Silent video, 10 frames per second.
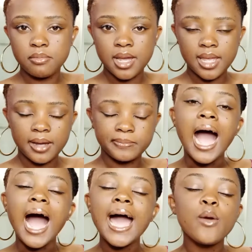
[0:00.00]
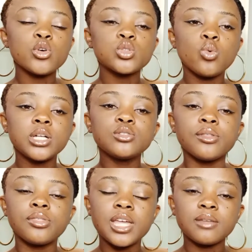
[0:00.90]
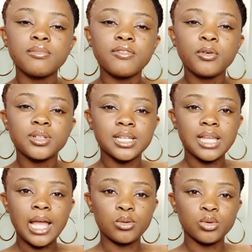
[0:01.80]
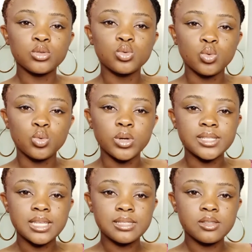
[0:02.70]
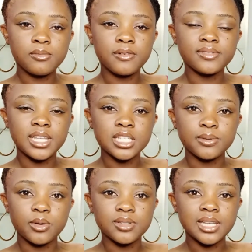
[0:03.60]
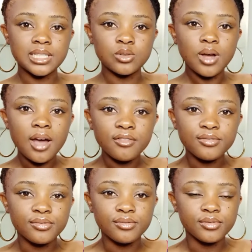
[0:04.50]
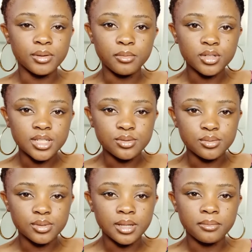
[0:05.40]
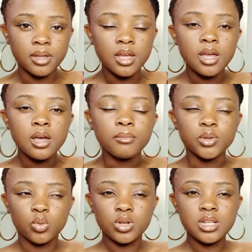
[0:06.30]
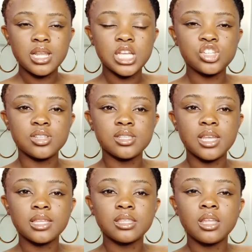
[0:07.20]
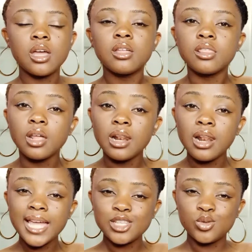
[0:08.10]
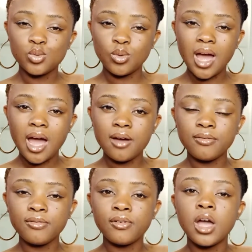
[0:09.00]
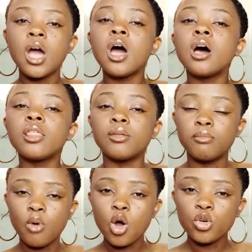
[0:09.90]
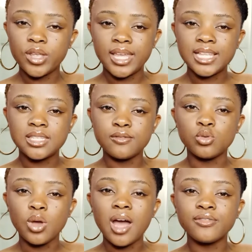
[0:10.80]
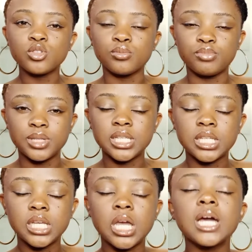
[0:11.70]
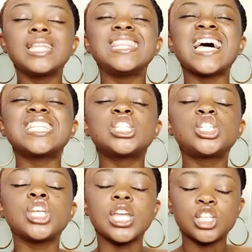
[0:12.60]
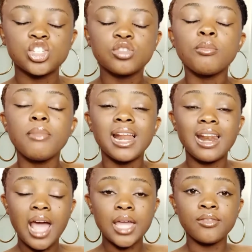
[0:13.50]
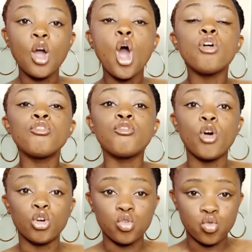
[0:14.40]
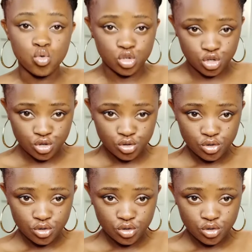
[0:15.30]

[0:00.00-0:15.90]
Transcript: Maya. I was one to think before that I could not do a certain number of things because I did not have the money to do them. But one day she said, the less you have, the more creative you have to be. That changed my life for good.